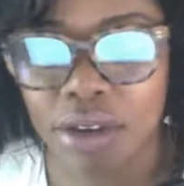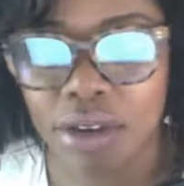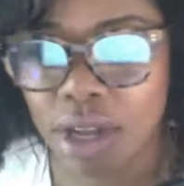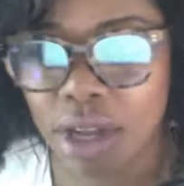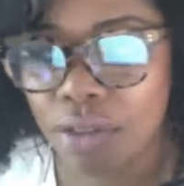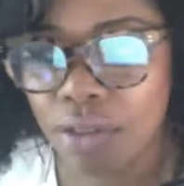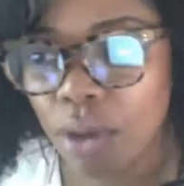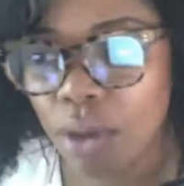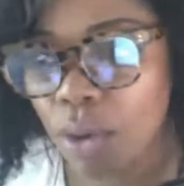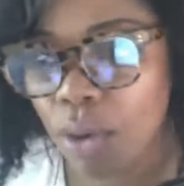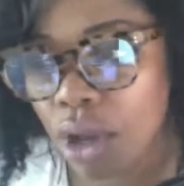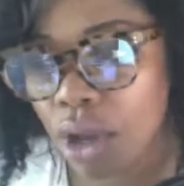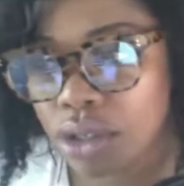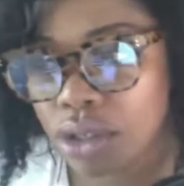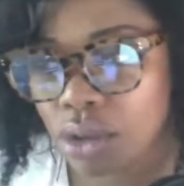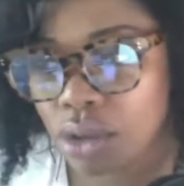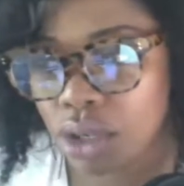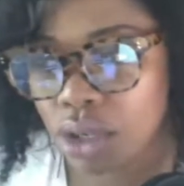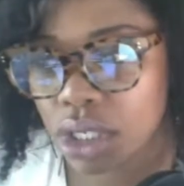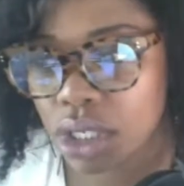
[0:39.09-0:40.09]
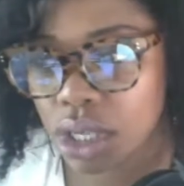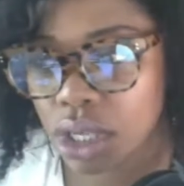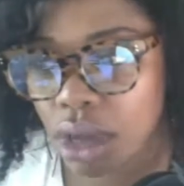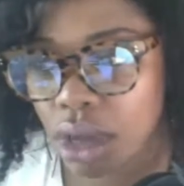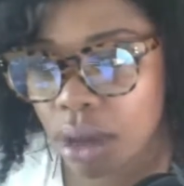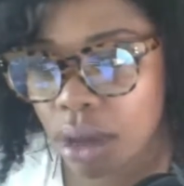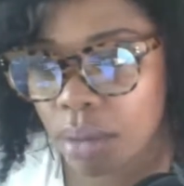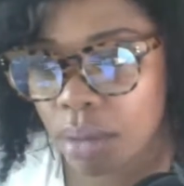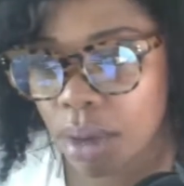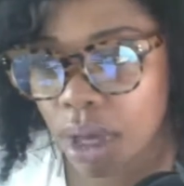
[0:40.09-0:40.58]
And then we're also going to
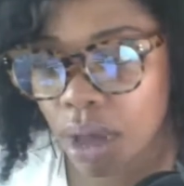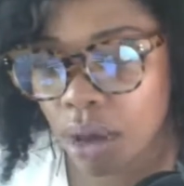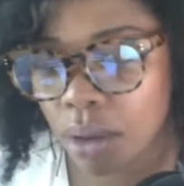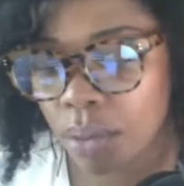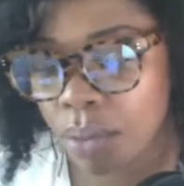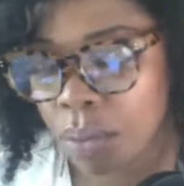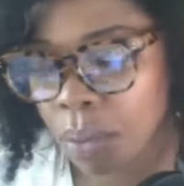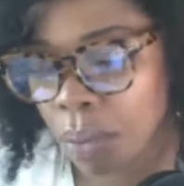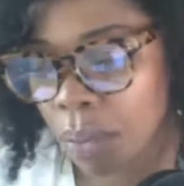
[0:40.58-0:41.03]
talk about